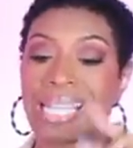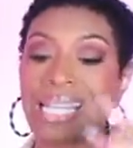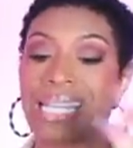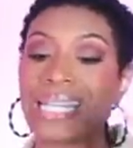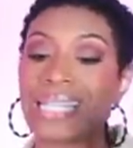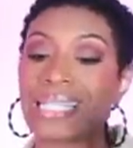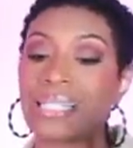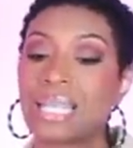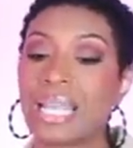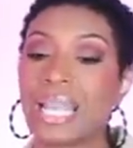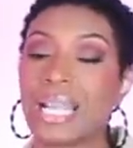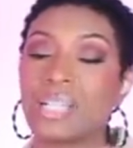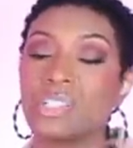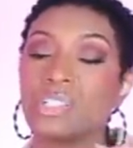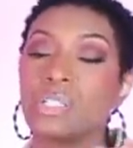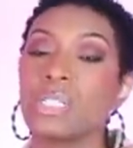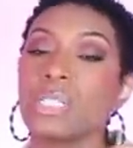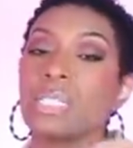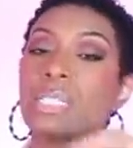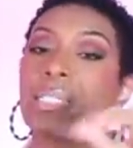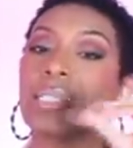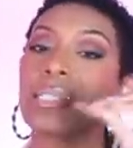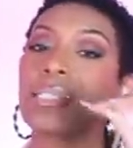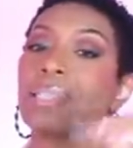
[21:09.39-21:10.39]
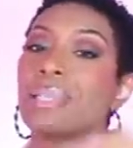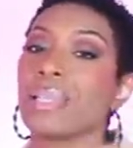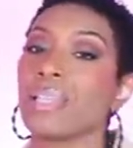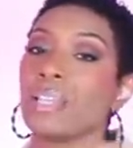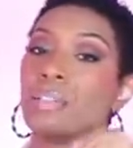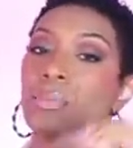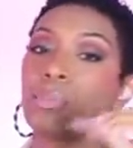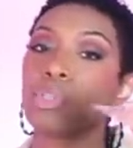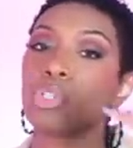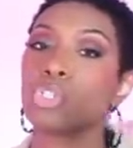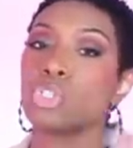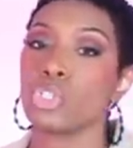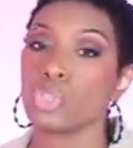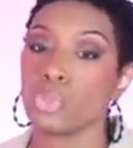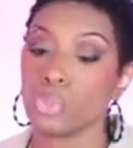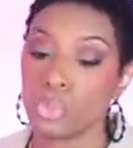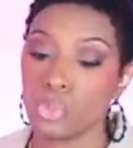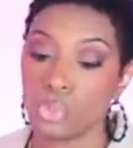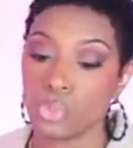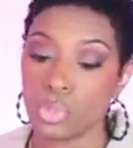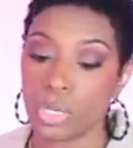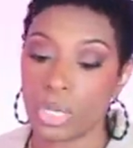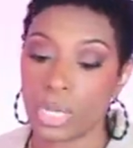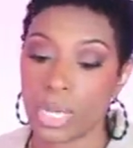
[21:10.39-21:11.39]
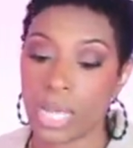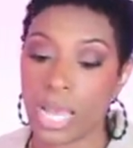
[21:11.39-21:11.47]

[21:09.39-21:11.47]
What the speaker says: It's actually the same shoe.